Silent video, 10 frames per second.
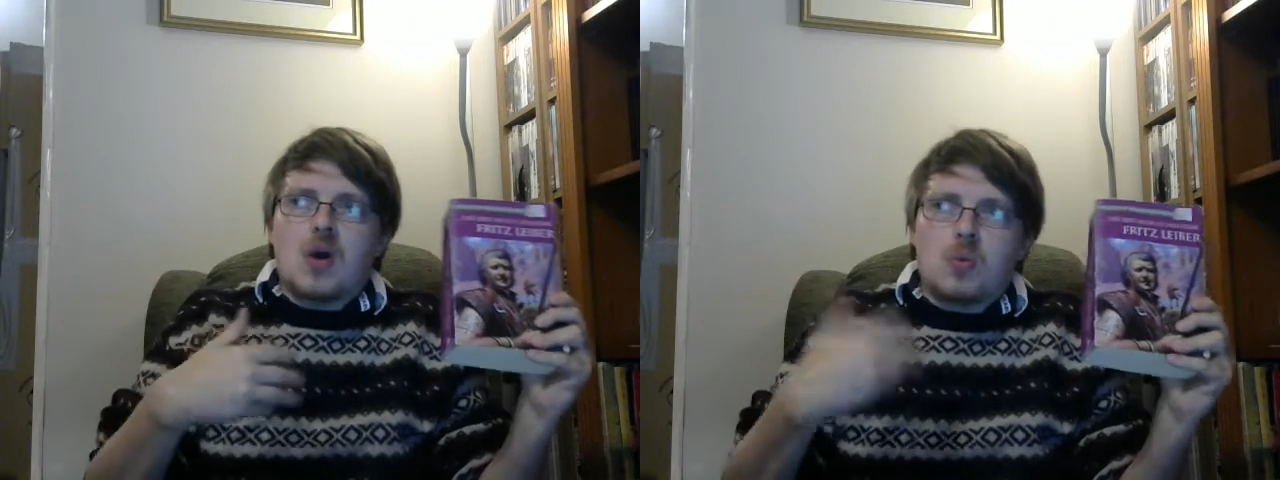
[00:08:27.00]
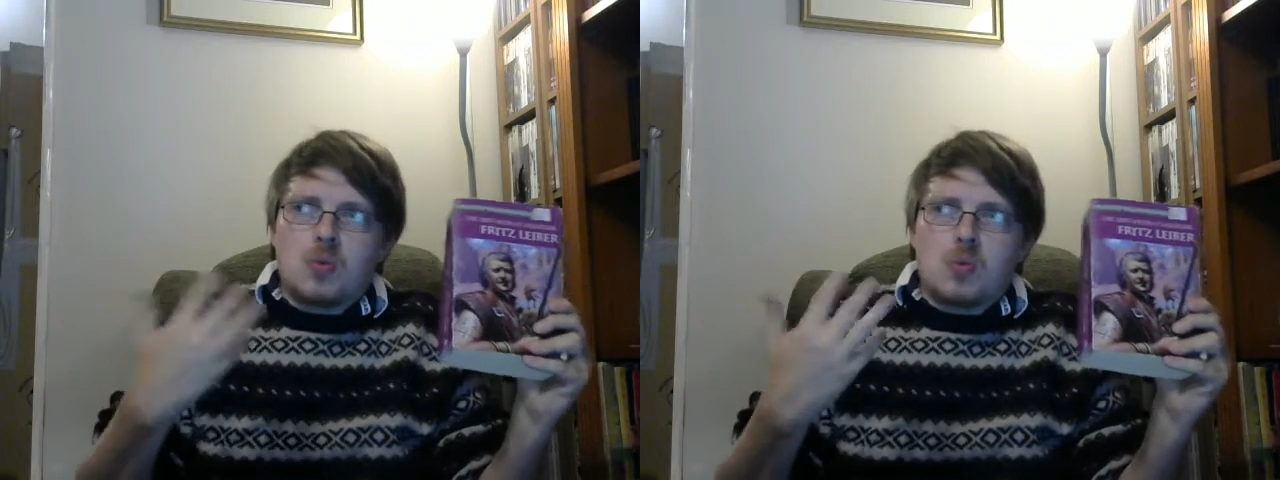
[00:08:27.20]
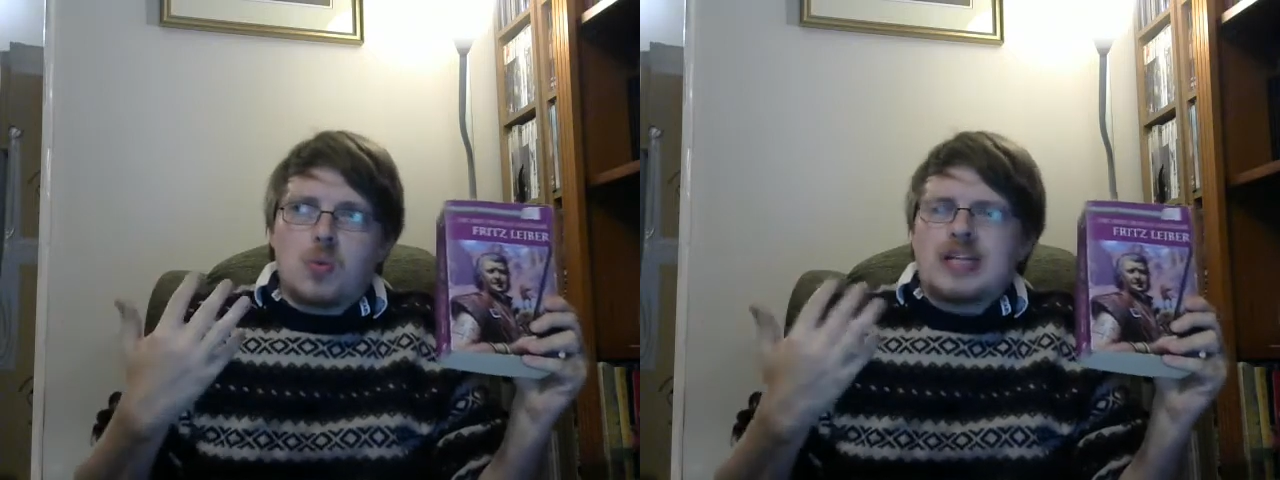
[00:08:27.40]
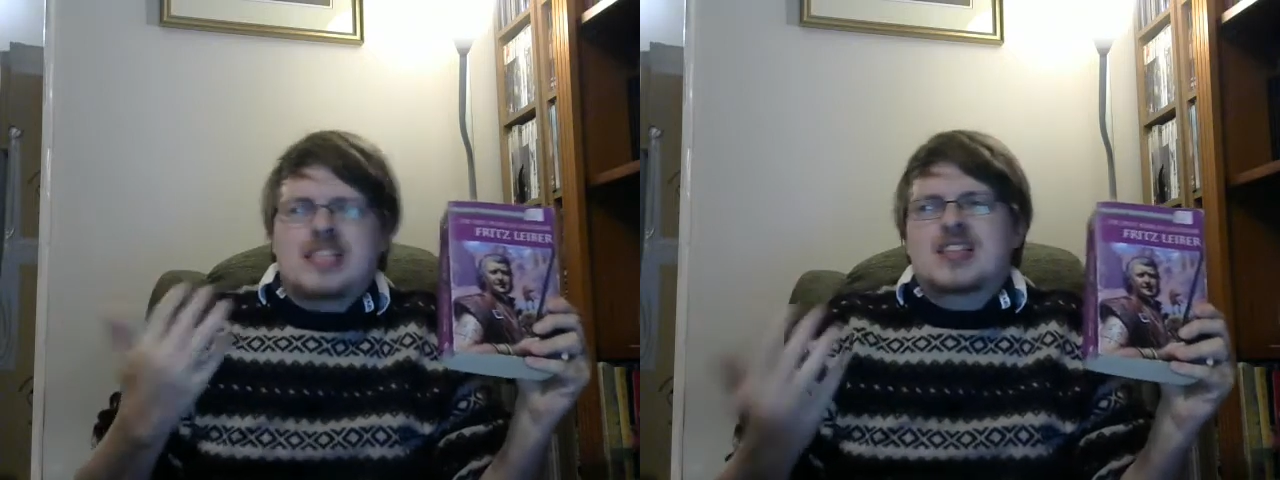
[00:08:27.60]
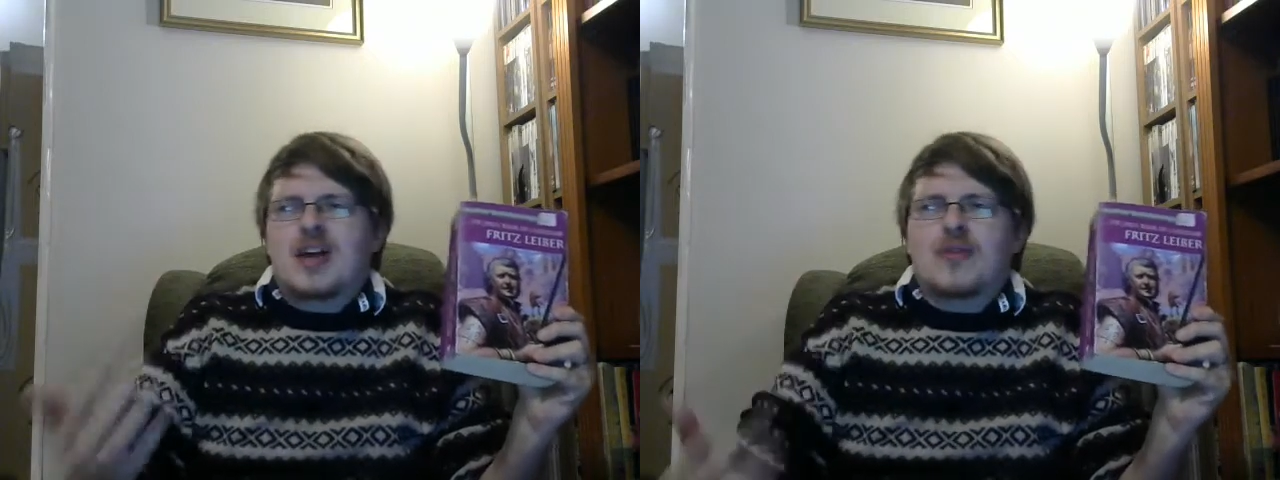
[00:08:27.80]
which
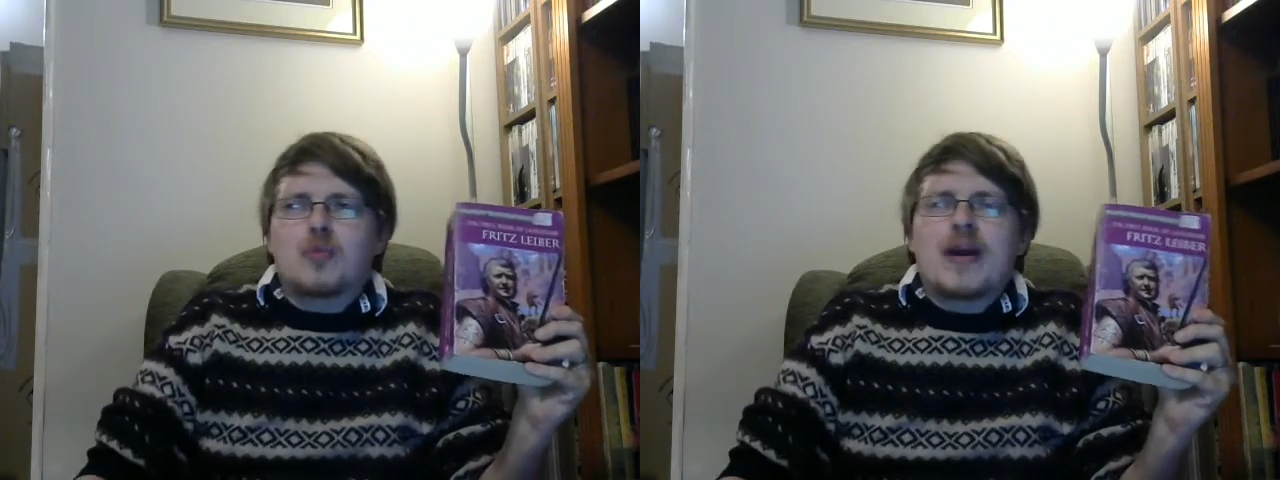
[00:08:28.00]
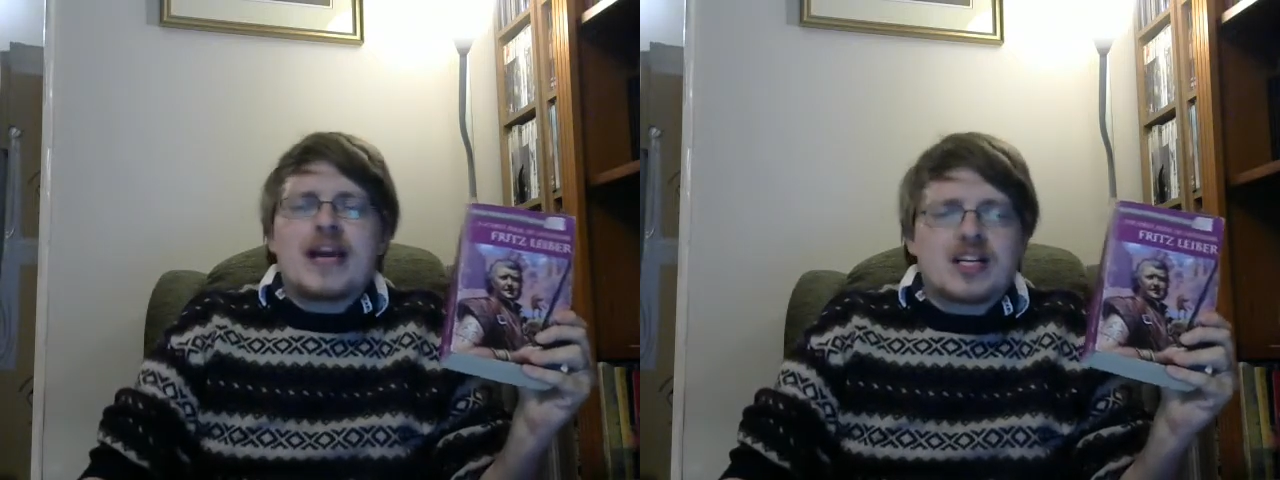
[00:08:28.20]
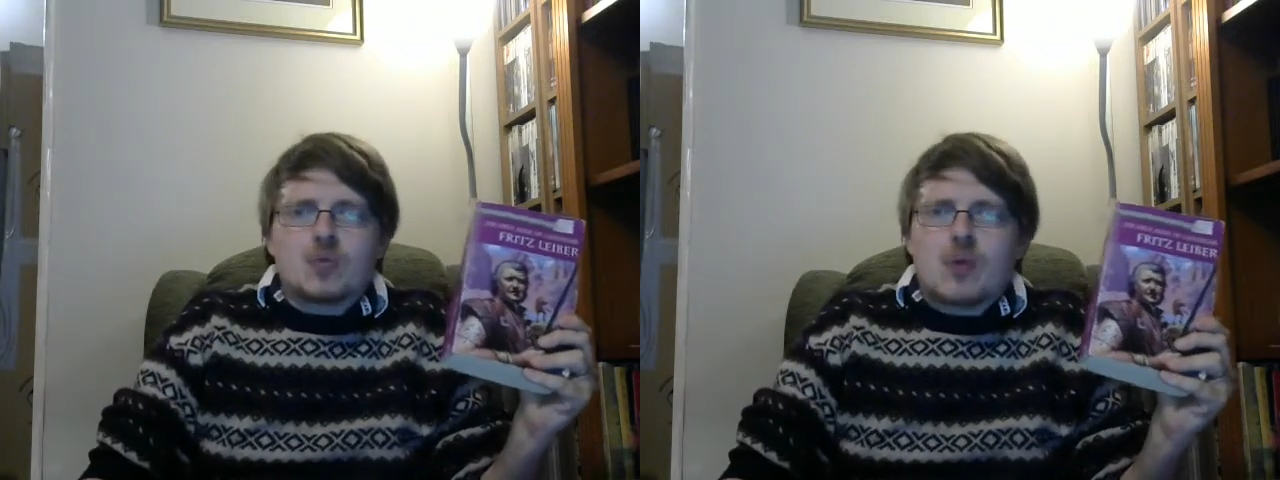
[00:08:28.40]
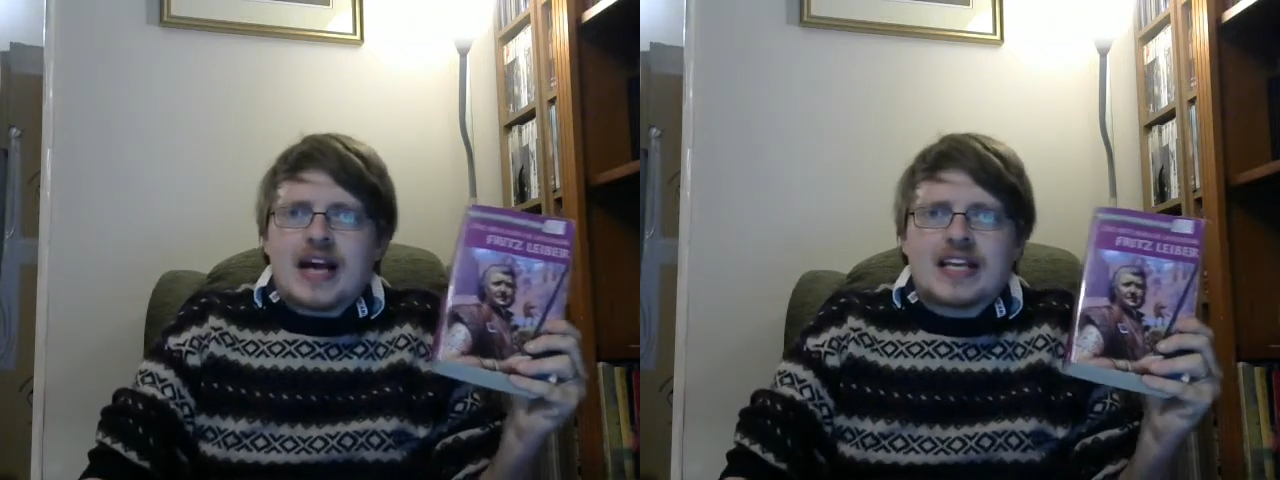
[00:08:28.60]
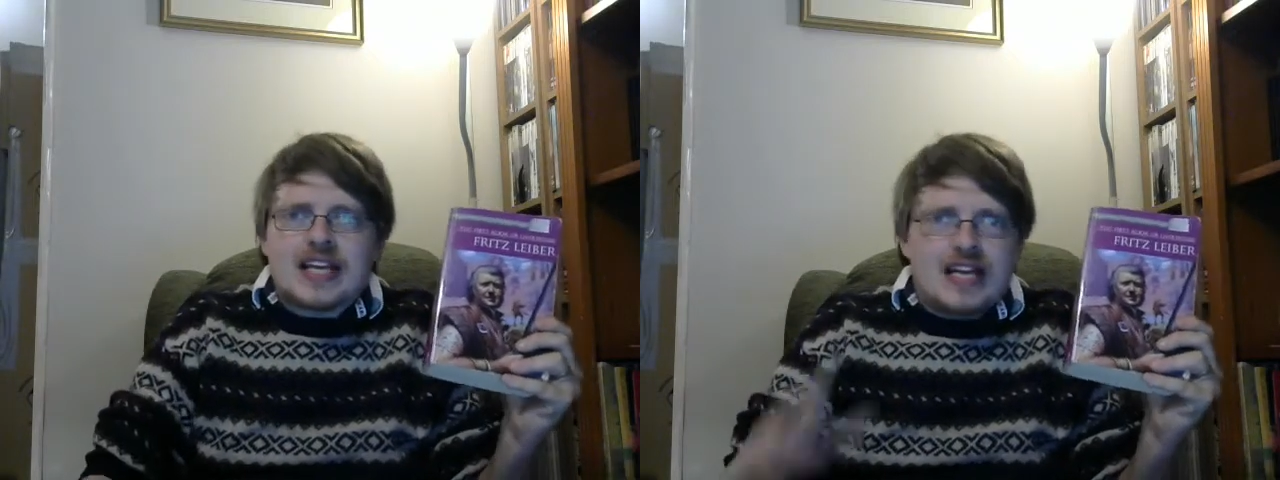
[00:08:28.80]
is kind of weird and
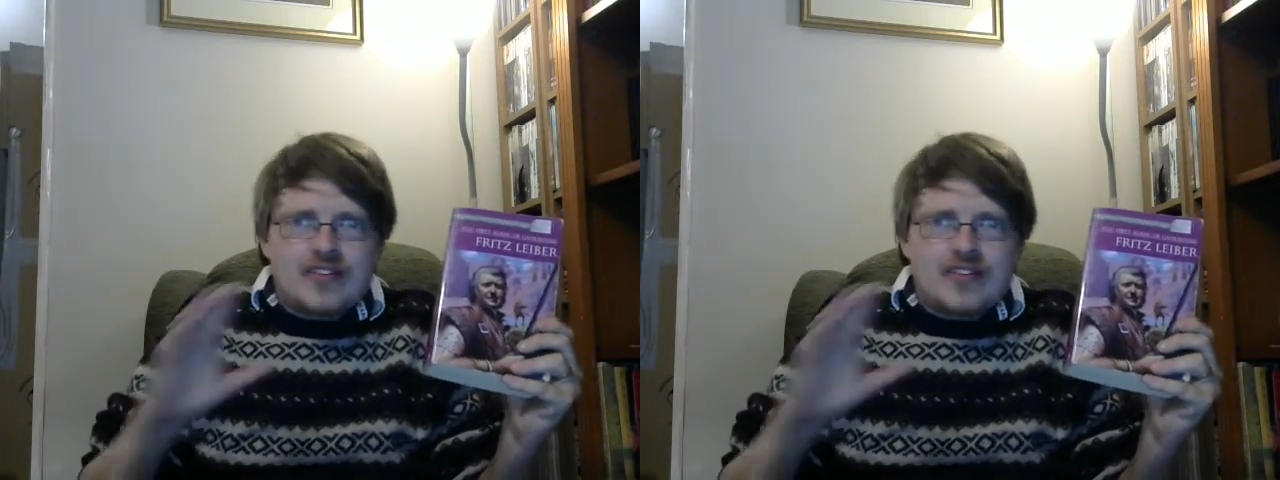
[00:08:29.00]
wacky,